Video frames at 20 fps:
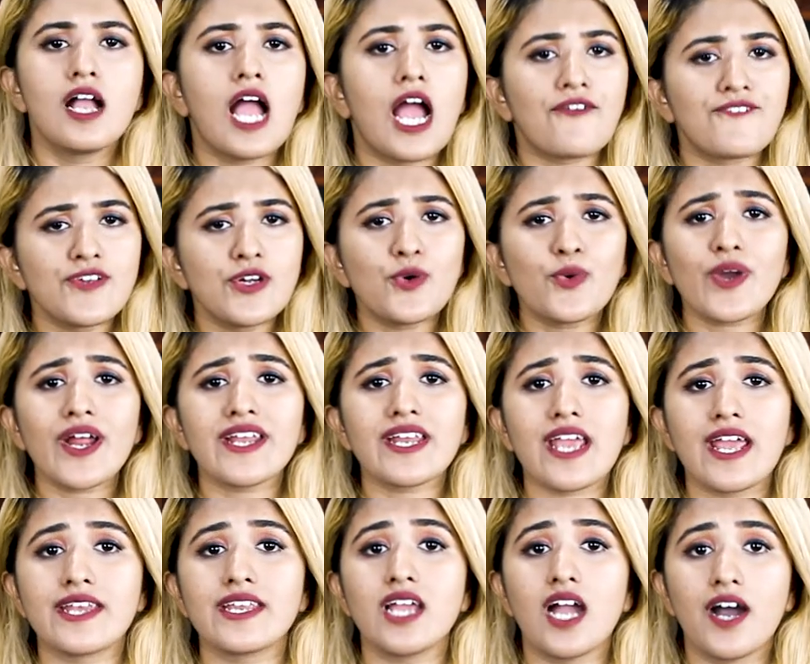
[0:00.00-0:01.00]
Have you read
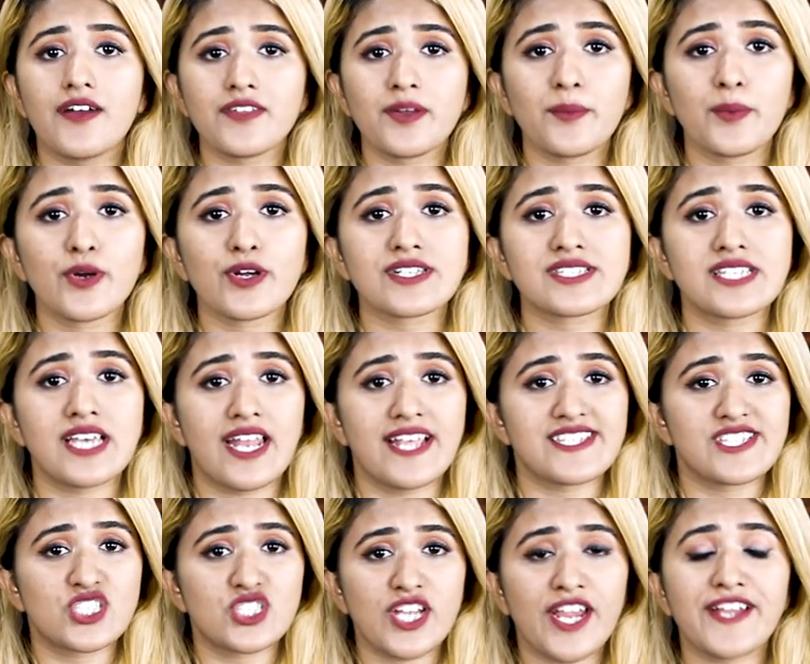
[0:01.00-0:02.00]
any other books that
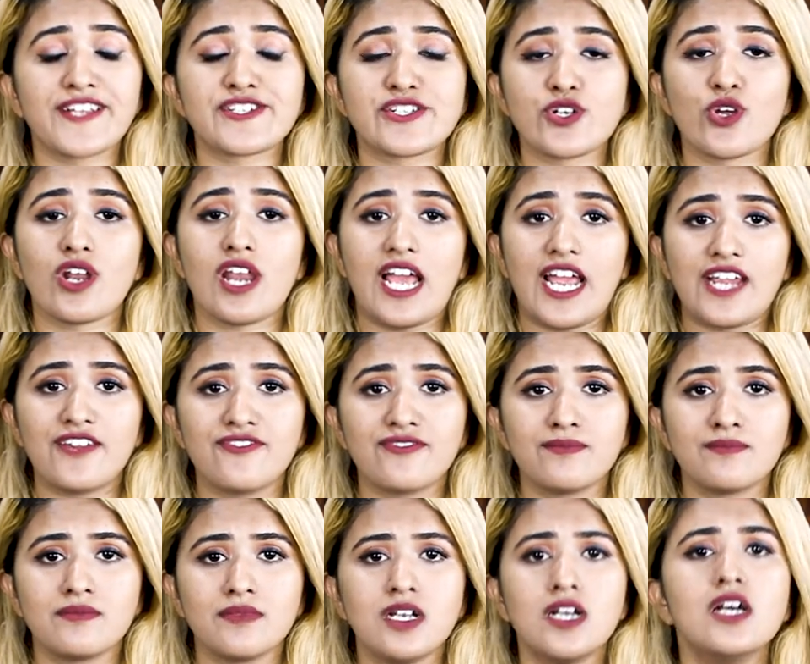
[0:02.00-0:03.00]
has changed your life?
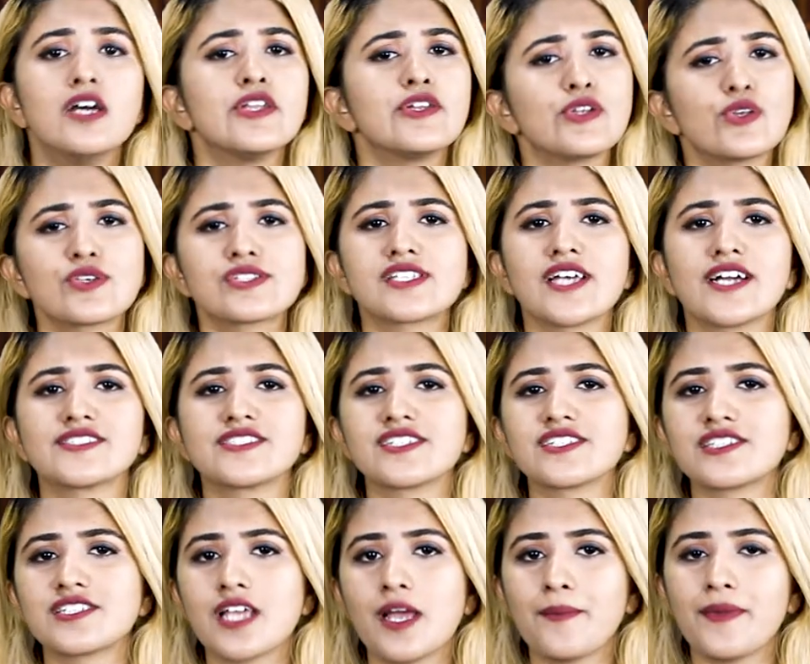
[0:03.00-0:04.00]
Do
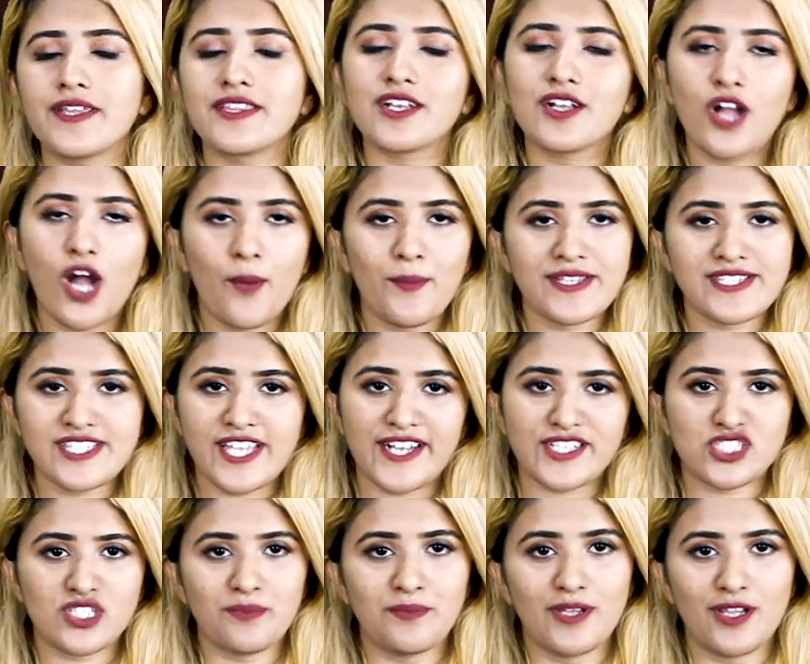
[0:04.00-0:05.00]
suggest them in the comment
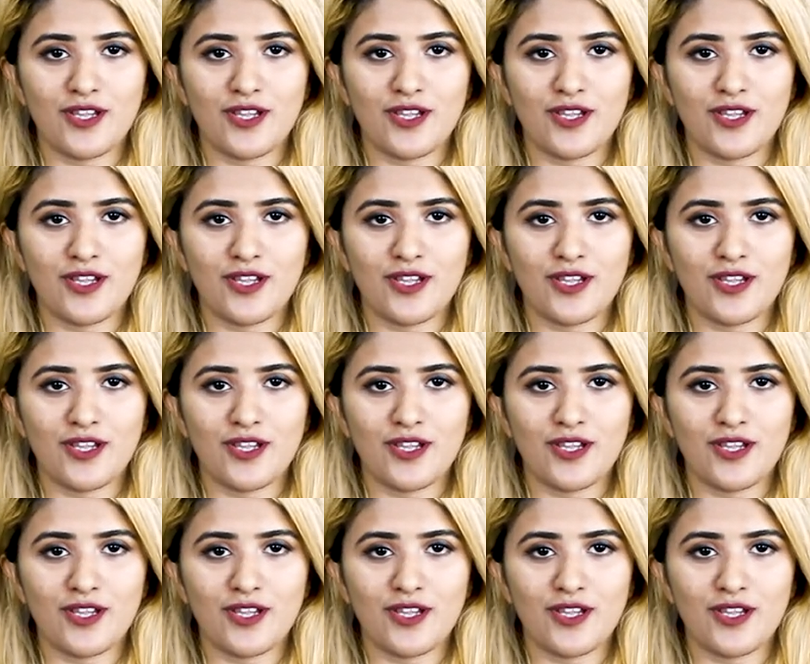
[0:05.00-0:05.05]
section